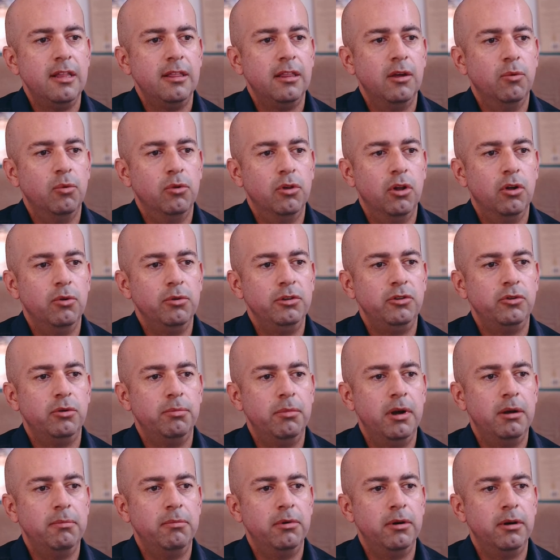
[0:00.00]
that we'll always
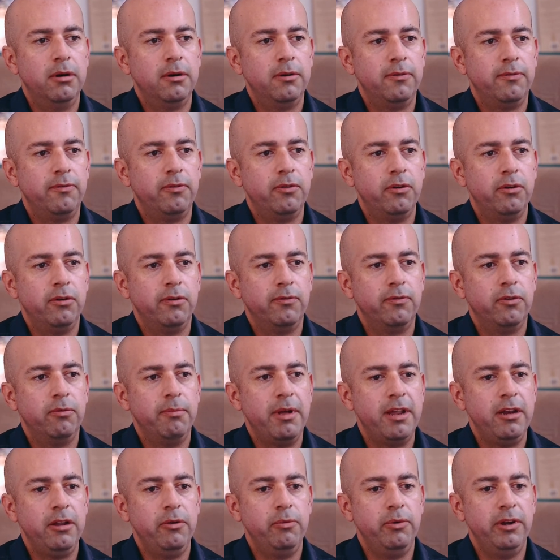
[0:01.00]
remember for
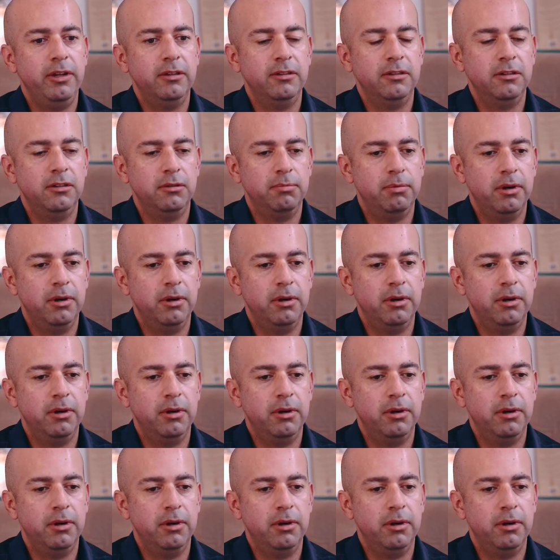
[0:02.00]
many reasons.